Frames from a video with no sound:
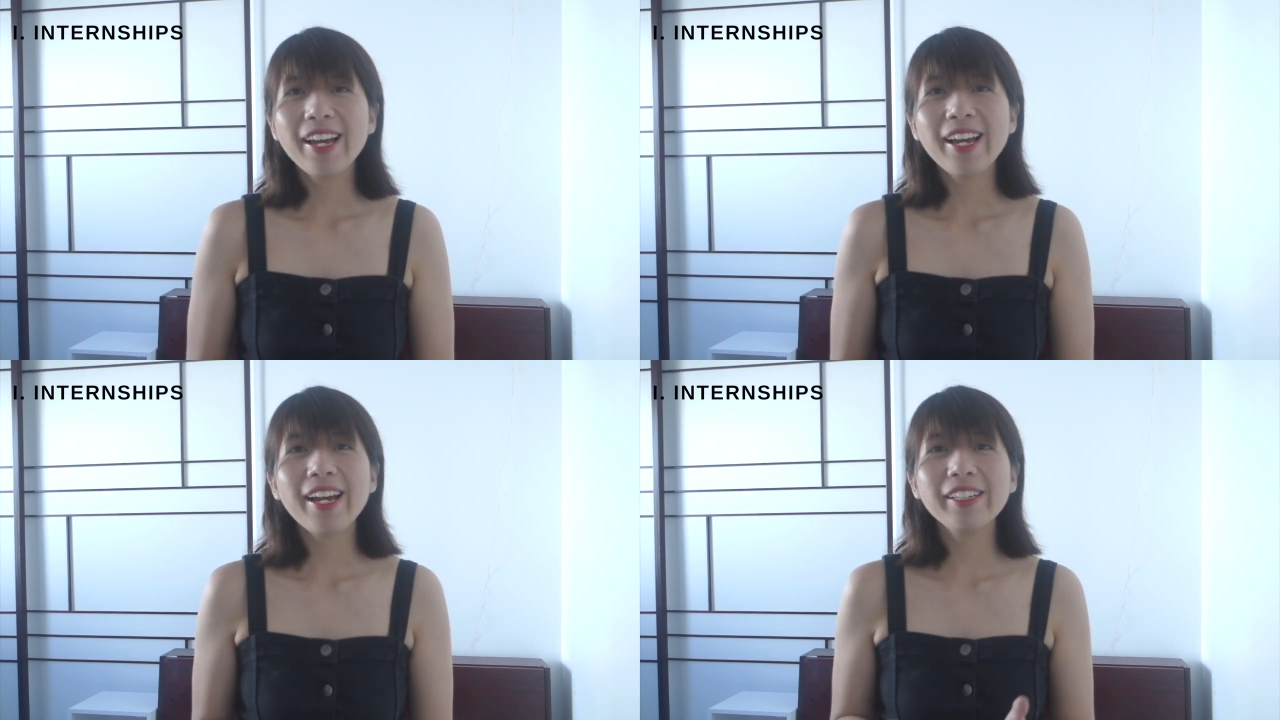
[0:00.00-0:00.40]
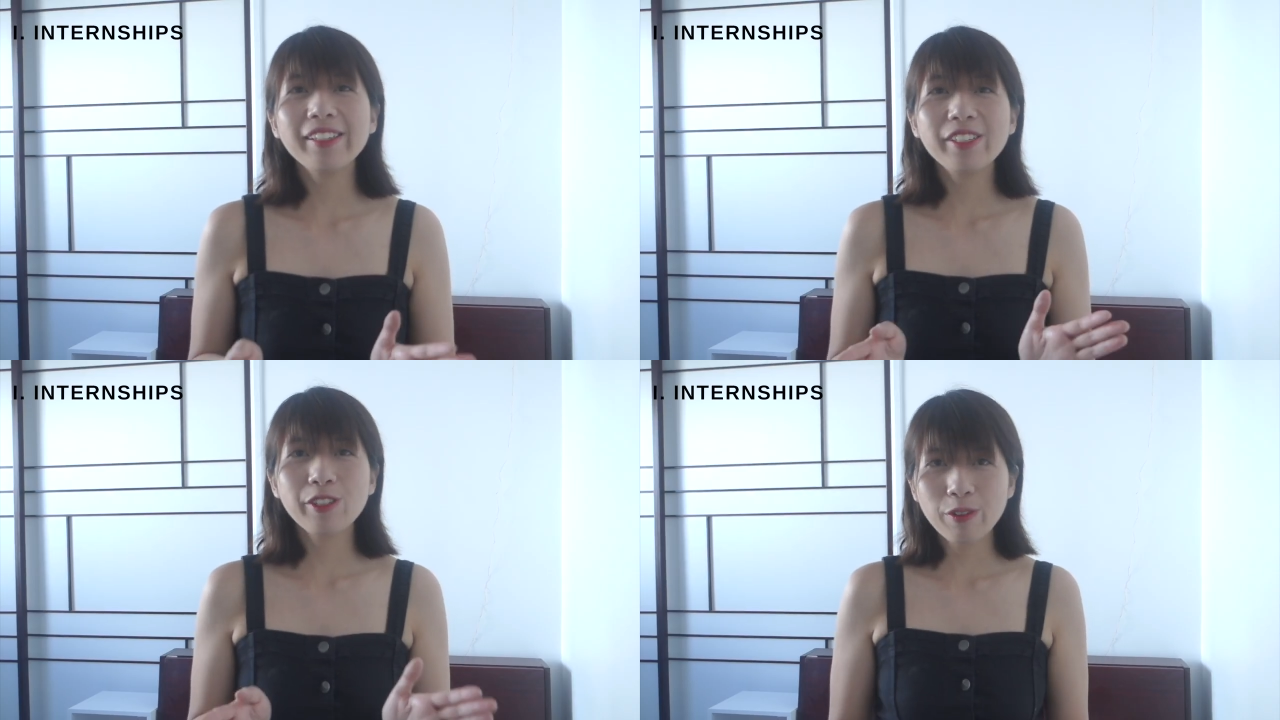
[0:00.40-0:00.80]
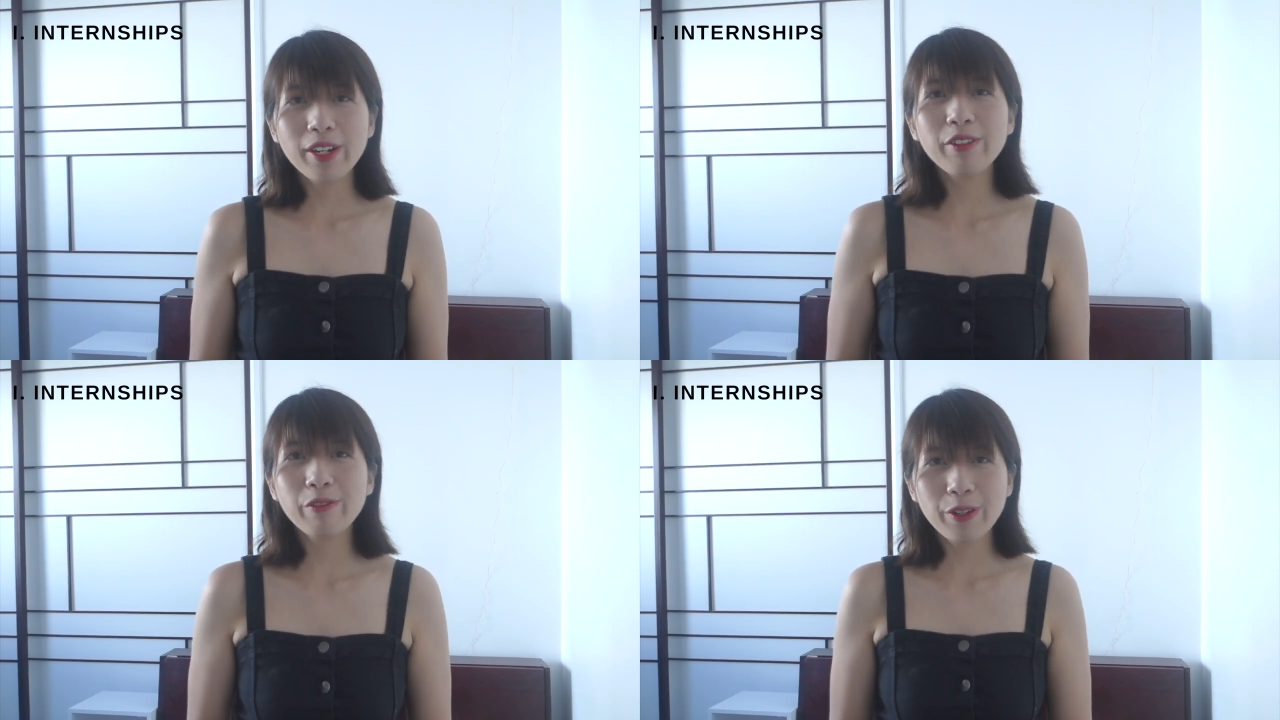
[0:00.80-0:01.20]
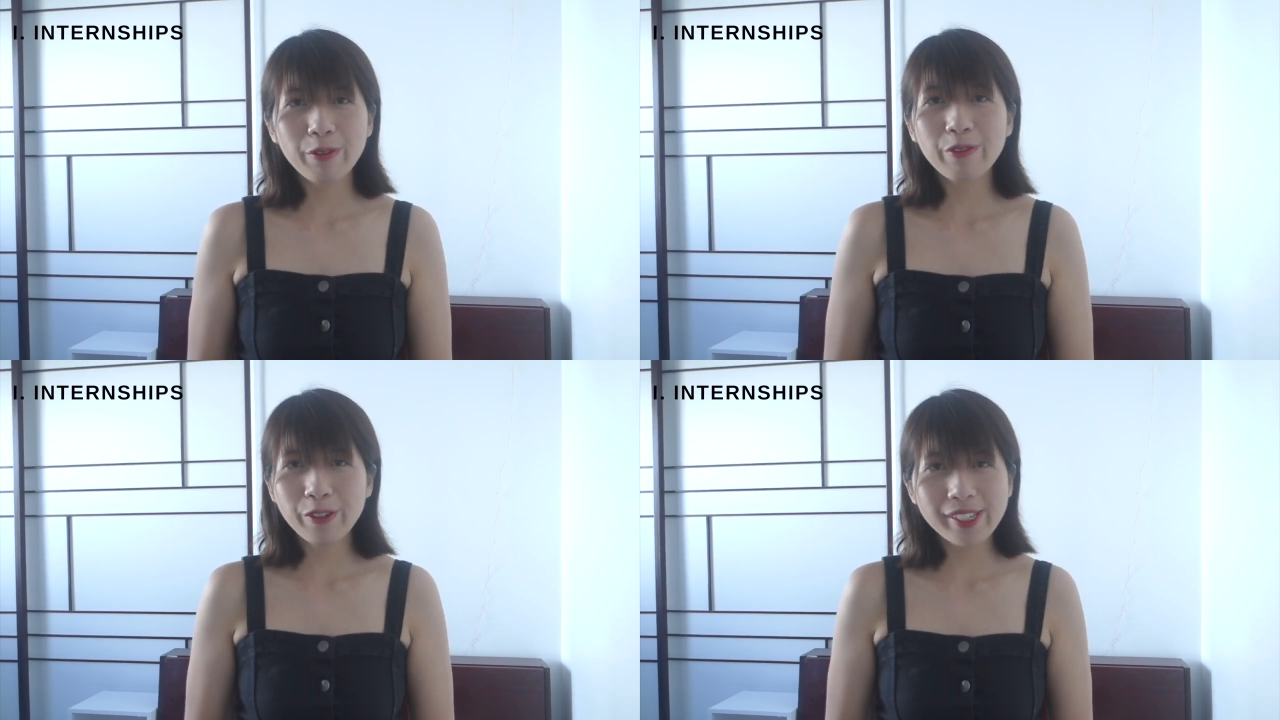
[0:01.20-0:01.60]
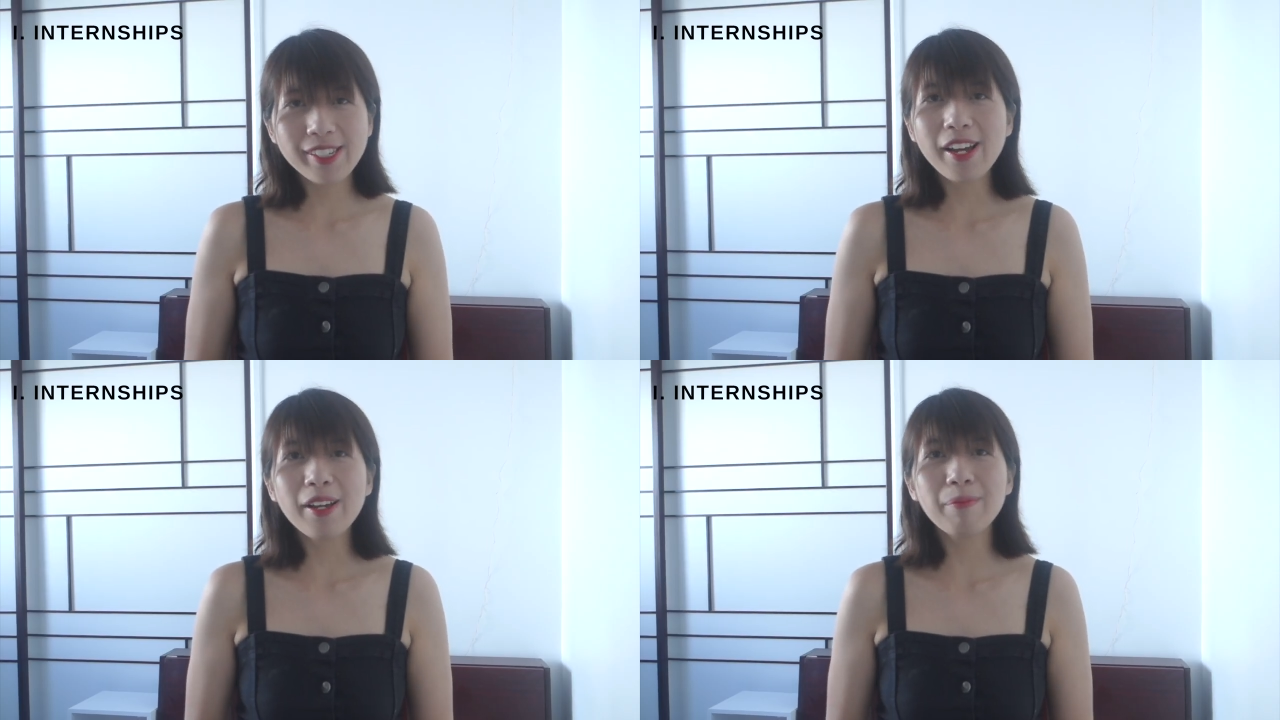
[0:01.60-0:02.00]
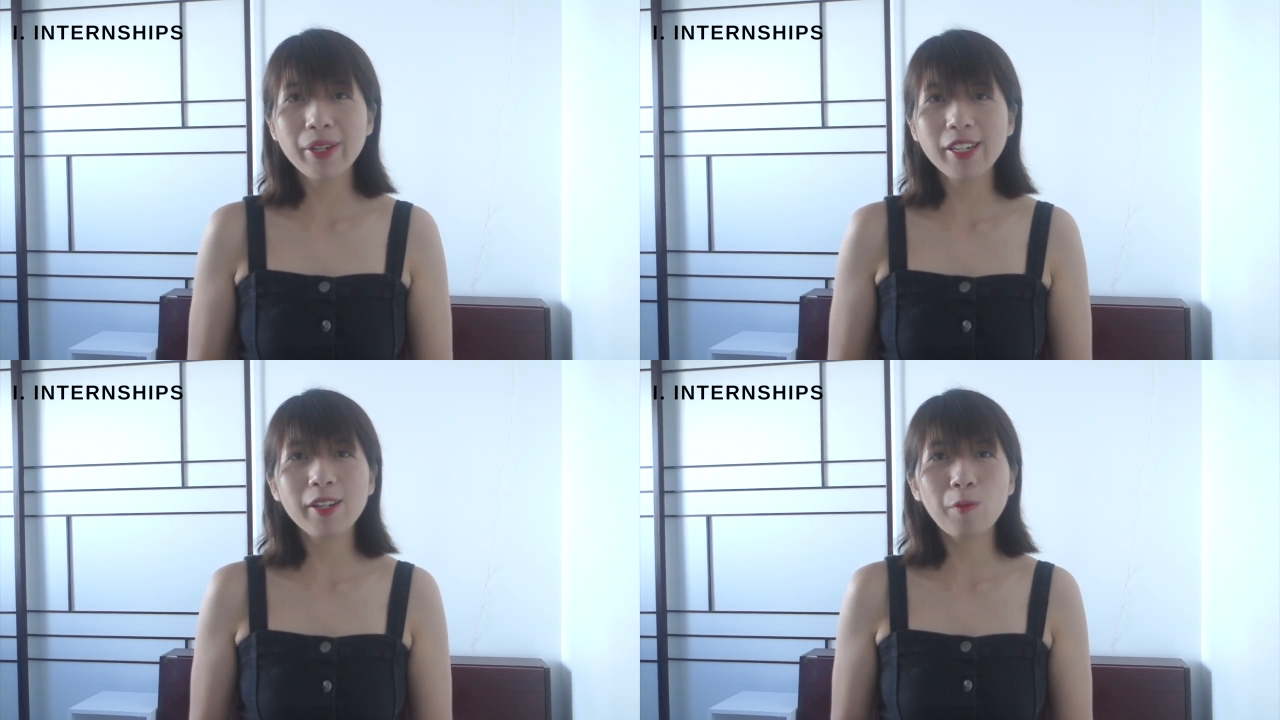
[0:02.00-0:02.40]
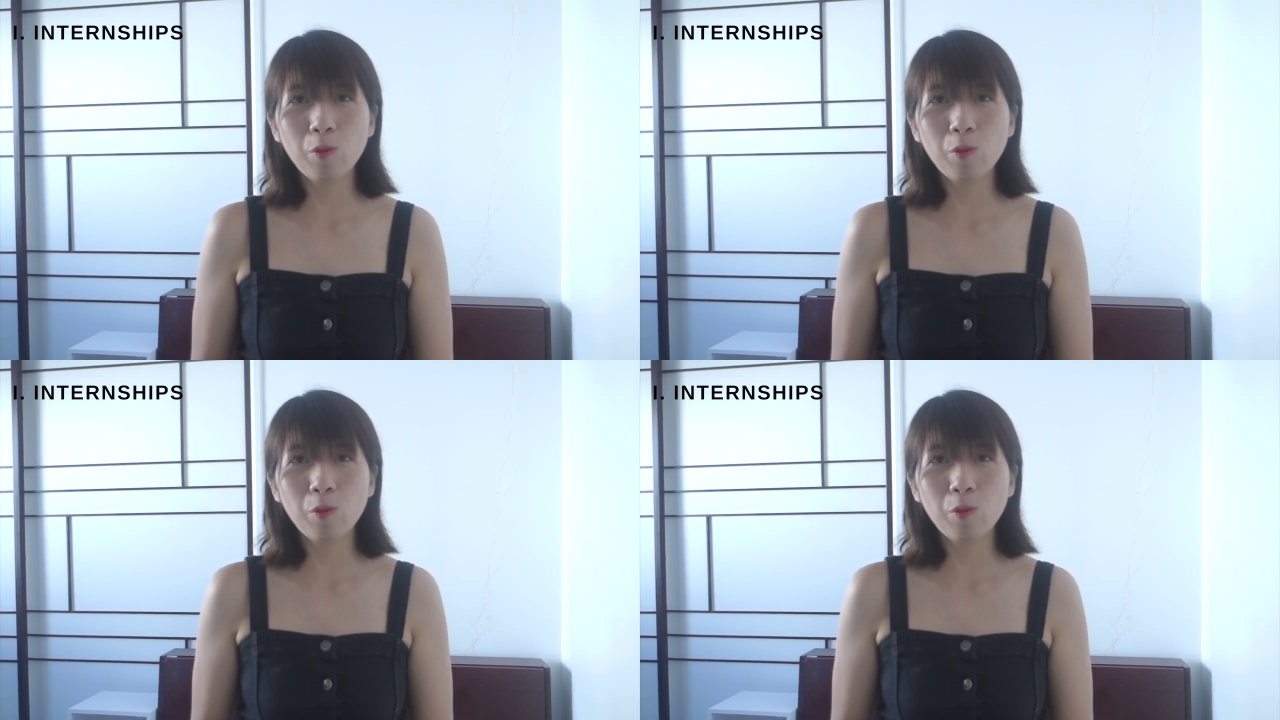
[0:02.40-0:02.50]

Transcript: And I tried the very first time making